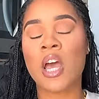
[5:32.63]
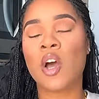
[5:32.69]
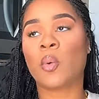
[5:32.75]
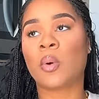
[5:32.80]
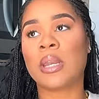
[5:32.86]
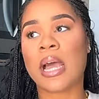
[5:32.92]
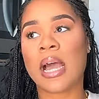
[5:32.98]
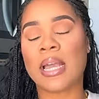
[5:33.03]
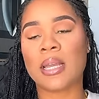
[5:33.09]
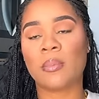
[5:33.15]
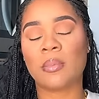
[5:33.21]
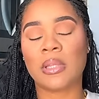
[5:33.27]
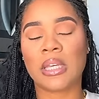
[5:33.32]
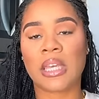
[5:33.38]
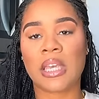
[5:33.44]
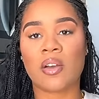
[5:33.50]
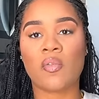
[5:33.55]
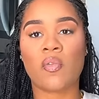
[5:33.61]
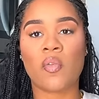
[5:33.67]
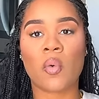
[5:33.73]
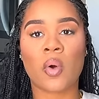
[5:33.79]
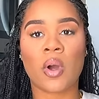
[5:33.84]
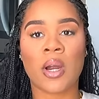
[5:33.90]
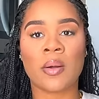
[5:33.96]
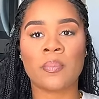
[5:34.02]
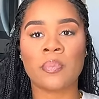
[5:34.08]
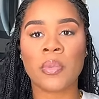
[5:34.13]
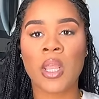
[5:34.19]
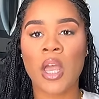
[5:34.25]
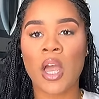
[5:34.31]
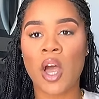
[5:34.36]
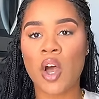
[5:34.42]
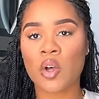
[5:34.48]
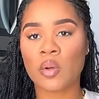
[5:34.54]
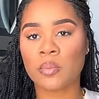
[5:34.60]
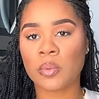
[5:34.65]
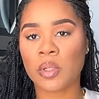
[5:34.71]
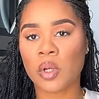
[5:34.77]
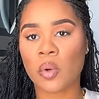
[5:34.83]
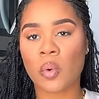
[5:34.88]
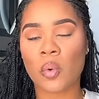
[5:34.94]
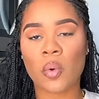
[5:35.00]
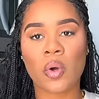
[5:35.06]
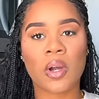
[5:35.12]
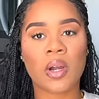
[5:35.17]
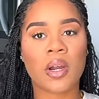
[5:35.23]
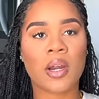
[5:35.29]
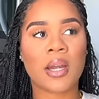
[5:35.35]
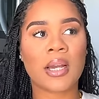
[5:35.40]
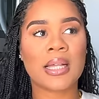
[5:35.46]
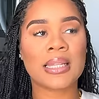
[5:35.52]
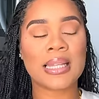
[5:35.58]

when I am looking for home decor,